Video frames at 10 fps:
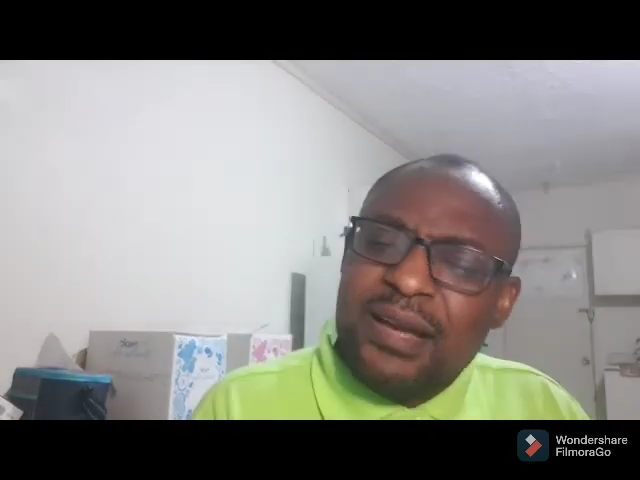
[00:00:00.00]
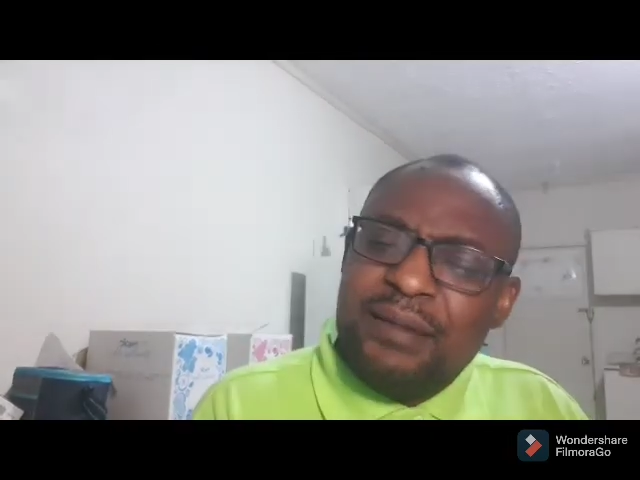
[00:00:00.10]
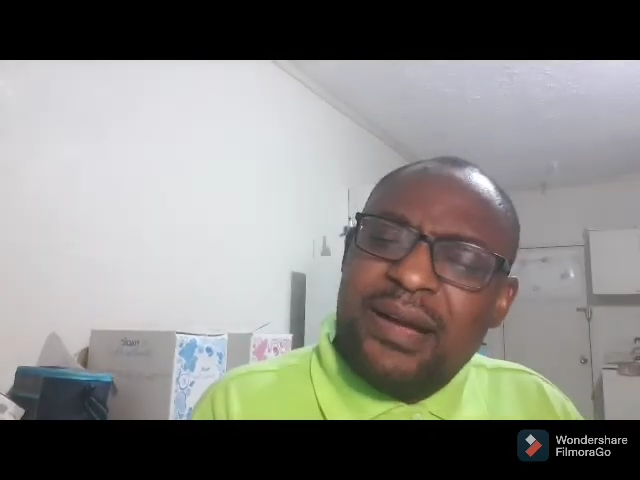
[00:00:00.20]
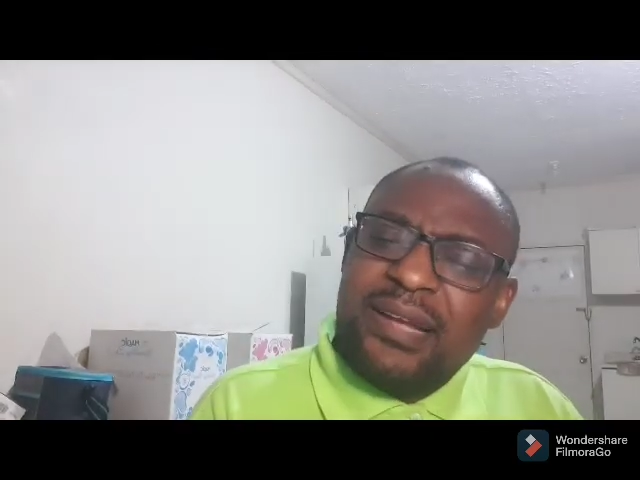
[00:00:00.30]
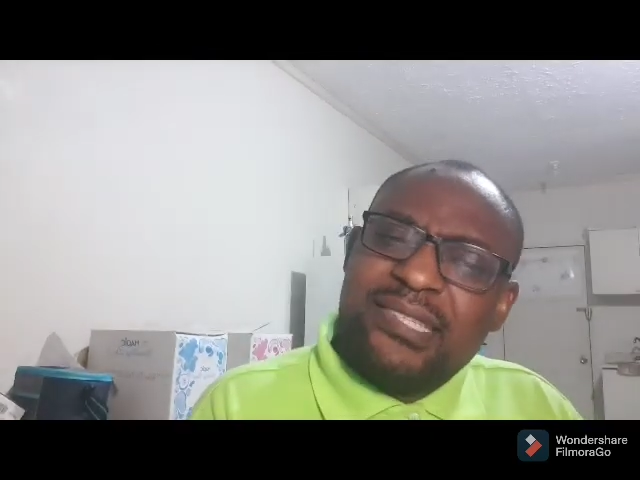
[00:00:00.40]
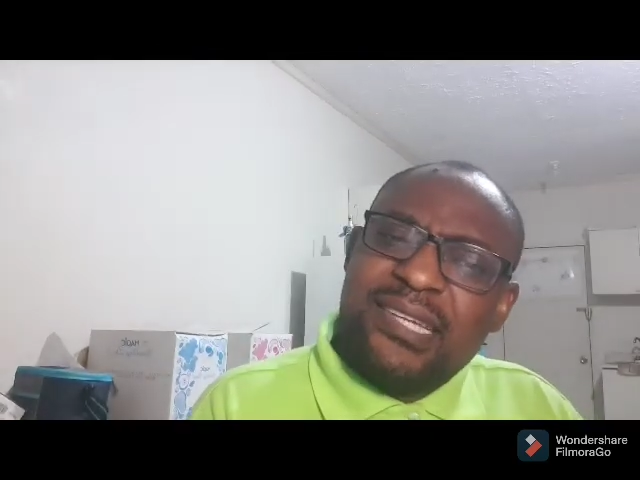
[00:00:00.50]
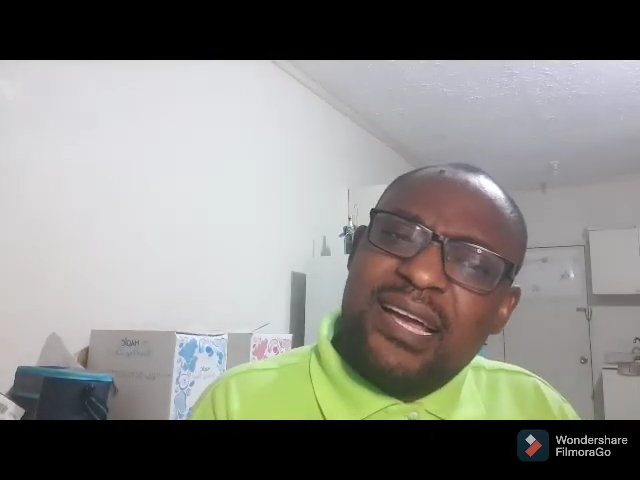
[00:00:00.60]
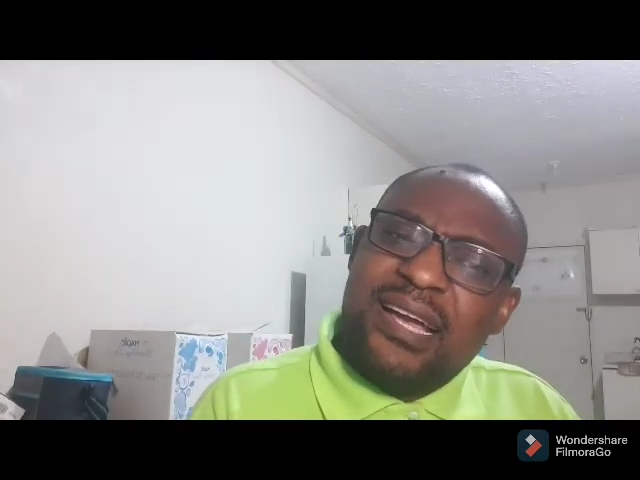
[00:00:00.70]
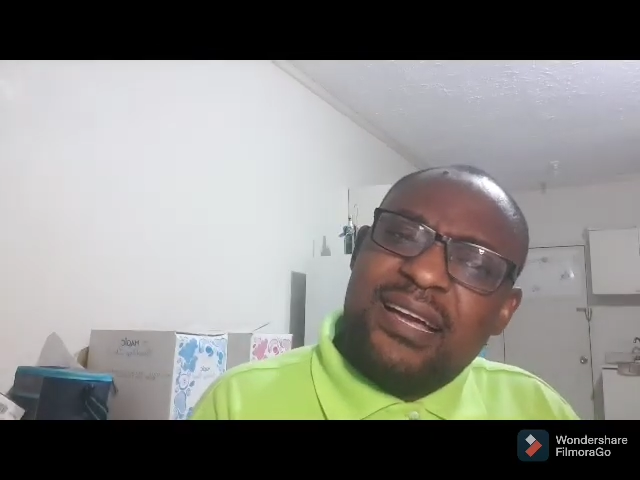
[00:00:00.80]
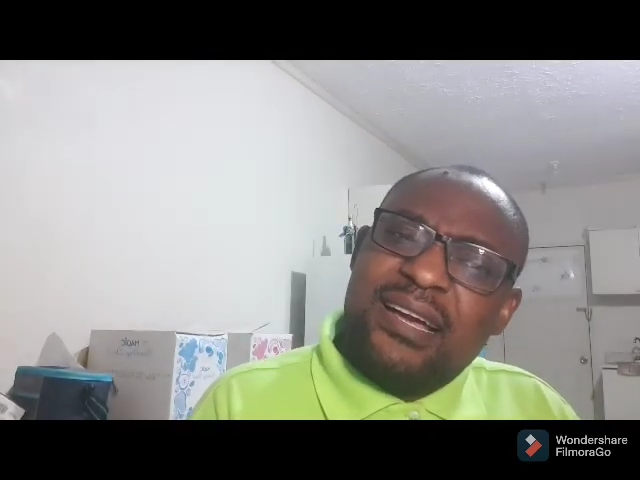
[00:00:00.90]
But
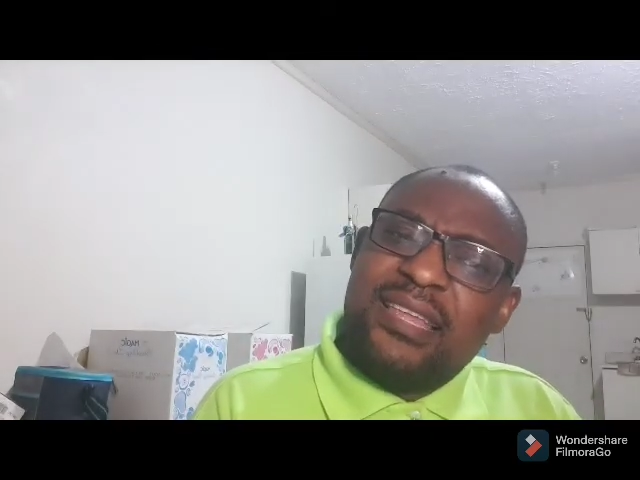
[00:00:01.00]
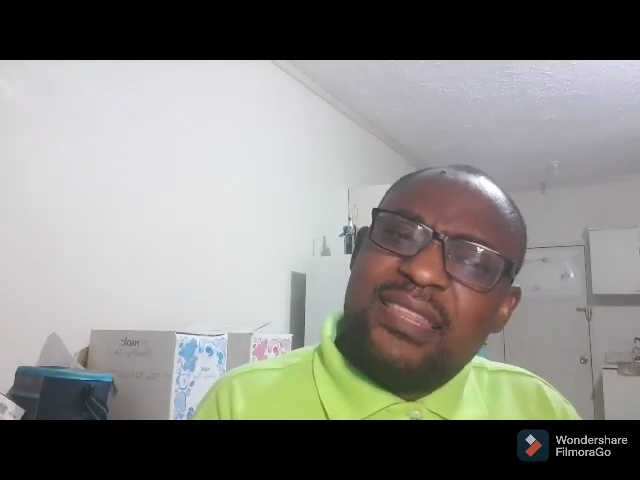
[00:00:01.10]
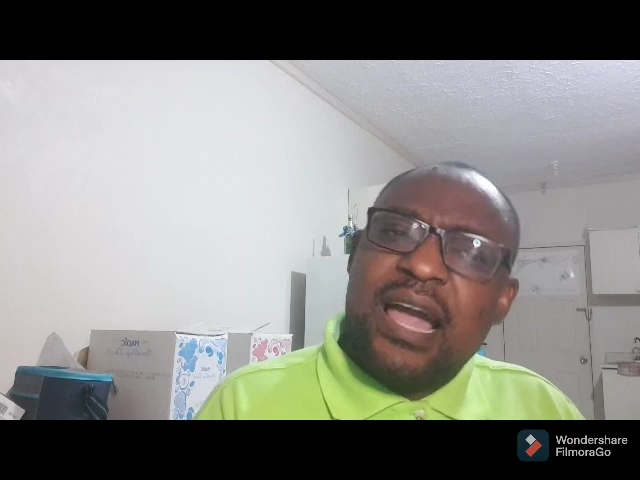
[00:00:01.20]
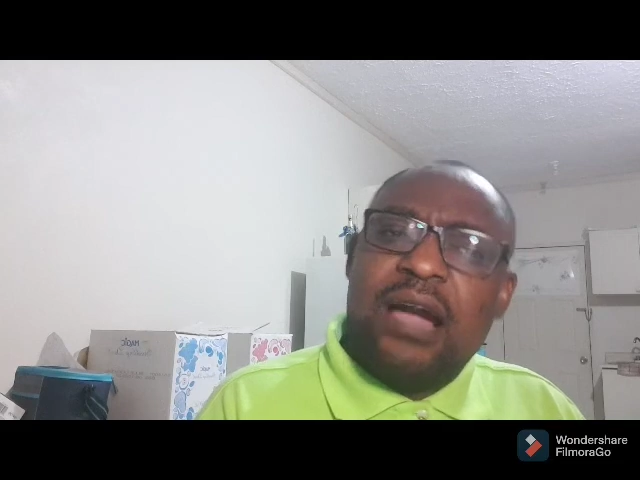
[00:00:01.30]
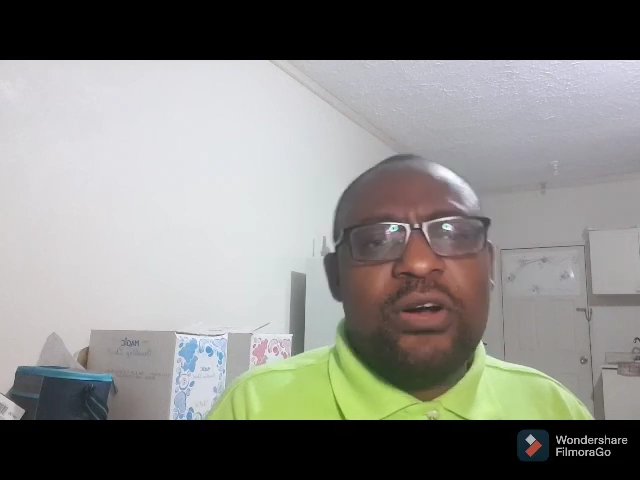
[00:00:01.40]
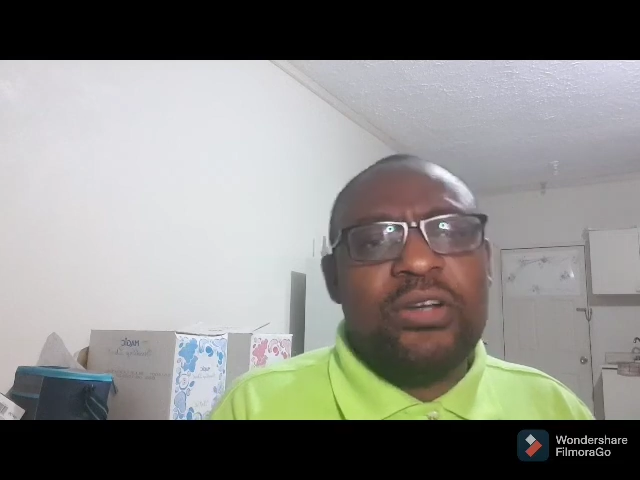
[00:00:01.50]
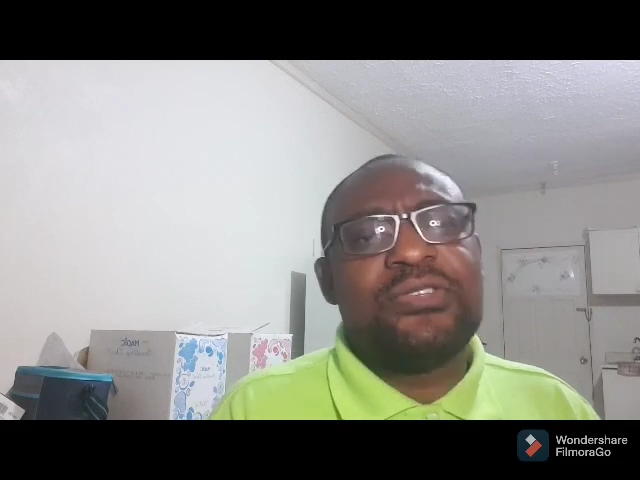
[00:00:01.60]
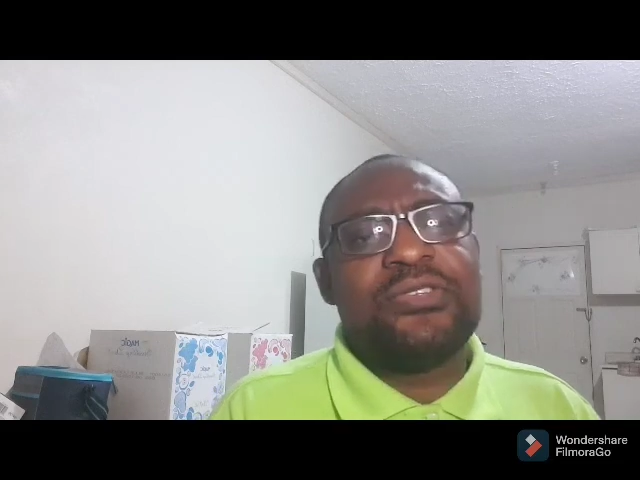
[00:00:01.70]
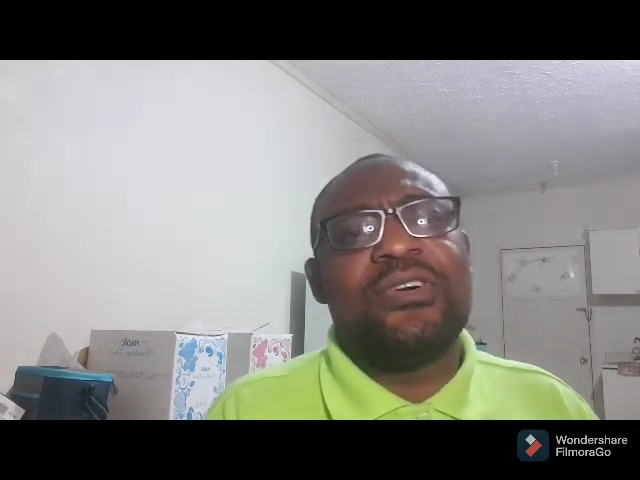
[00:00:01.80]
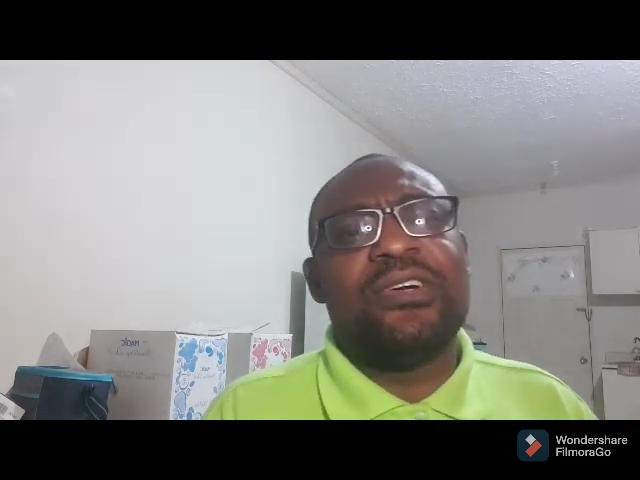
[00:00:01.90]
there are
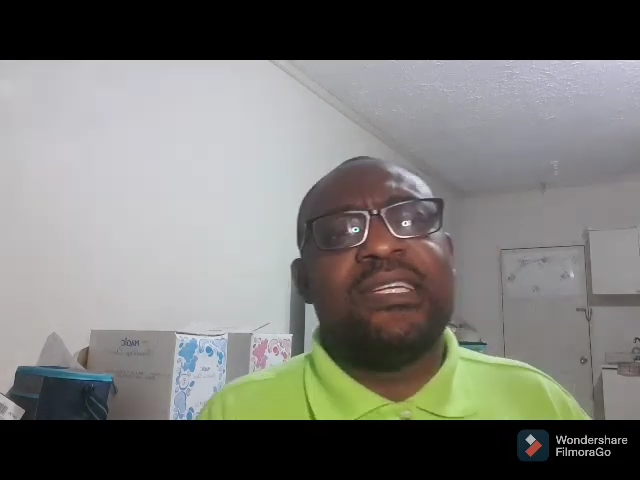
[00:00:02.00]
also